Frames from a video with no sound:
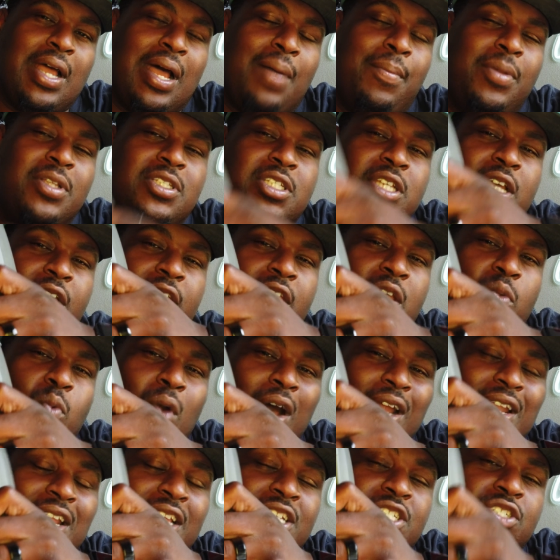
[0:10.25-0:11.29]
I'm going to tell you
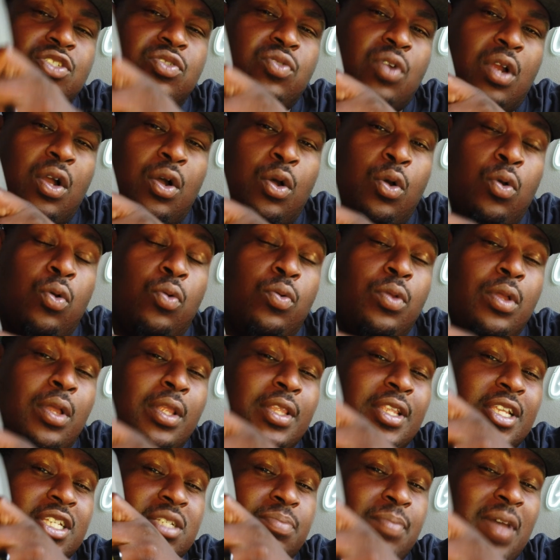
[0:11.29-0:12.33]
why this drone,
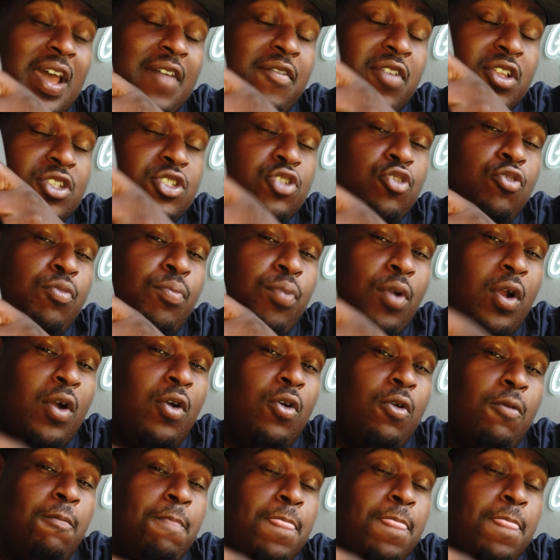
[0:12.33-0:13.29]
this Mavic 2 Pro,